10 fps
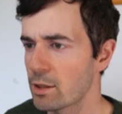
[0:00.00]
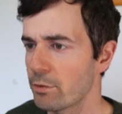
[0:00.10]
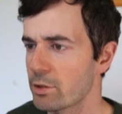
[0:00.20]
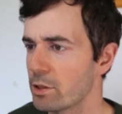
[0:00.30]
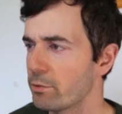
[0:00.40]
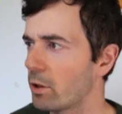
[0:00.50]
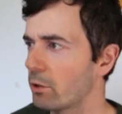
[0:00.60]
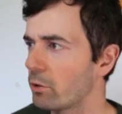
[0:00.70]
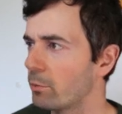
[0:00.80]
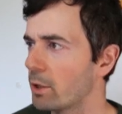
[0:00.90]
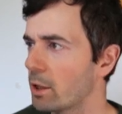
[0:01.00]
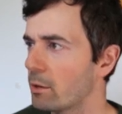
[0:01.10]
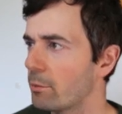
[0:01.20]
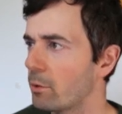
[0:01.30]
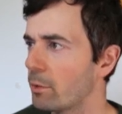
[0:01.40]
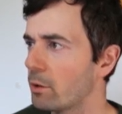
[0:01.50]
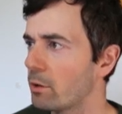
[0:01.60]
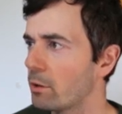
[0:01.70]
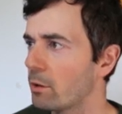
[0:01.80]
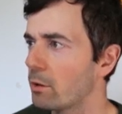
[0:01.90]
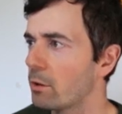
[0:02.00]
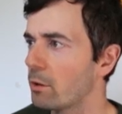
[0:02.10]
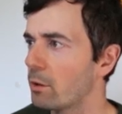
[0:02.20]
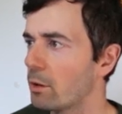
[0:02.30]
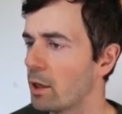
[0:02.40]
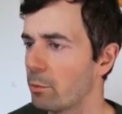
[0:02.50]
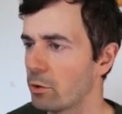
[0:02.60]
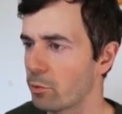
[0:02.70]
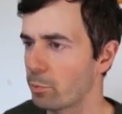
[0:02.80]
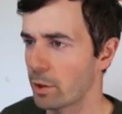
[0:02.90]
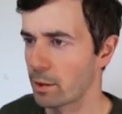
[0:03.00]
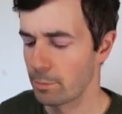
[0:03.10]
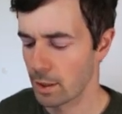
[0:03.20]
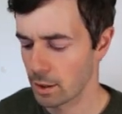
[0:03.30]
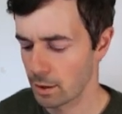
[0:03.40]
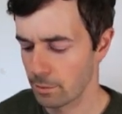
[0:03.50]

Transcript: obviously far too big at the moment, and we'll just bring it back.